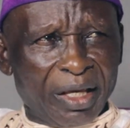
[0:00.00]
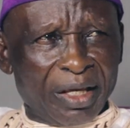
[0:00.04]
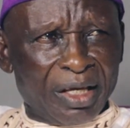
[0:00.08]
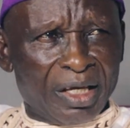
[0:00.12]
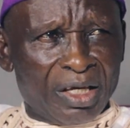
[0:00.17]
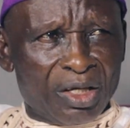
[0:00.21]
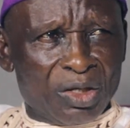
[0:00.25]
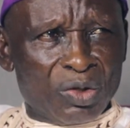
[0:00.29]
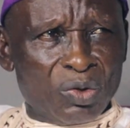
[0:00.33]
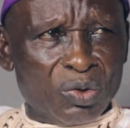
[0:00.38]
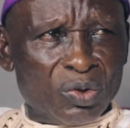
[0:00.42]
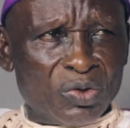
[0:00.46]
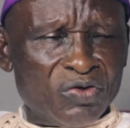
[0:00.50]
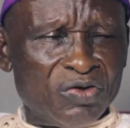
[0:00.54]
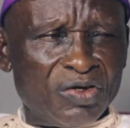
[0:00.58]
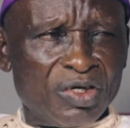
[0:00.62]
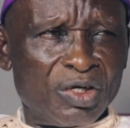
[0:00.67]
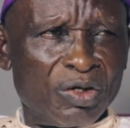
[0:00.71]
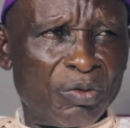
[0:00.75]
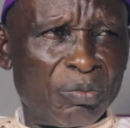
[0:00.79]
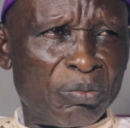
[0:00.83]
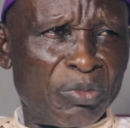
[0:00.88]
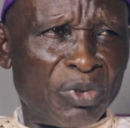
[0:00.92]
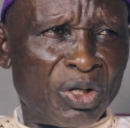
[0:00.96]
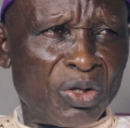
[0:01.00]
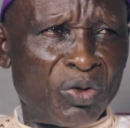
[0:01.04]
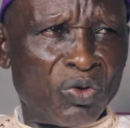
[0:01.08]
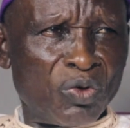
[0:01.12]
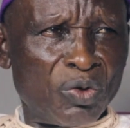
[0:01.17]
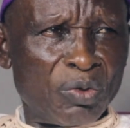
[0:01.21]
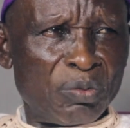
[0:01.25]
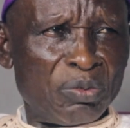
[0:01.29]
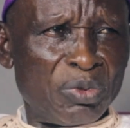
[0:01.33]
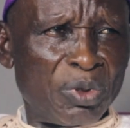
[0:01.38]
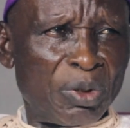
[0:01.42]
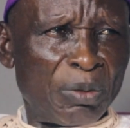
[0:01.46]
in those days may
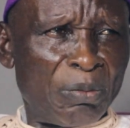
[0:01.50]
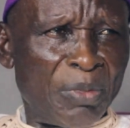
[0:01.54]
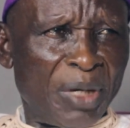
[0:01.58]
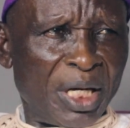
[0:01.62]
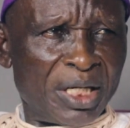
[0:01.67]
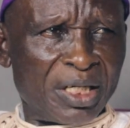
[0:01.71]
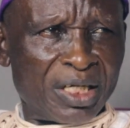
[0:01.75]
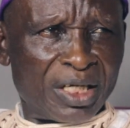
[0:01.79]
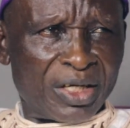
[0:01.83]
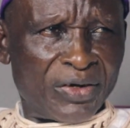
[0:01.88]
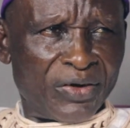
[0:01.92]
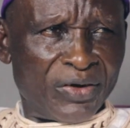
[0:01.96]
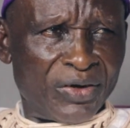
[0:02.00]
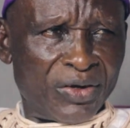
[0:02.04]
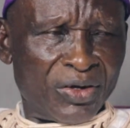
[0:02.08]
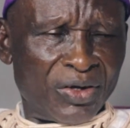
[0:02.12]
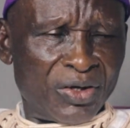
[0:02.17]
not be money.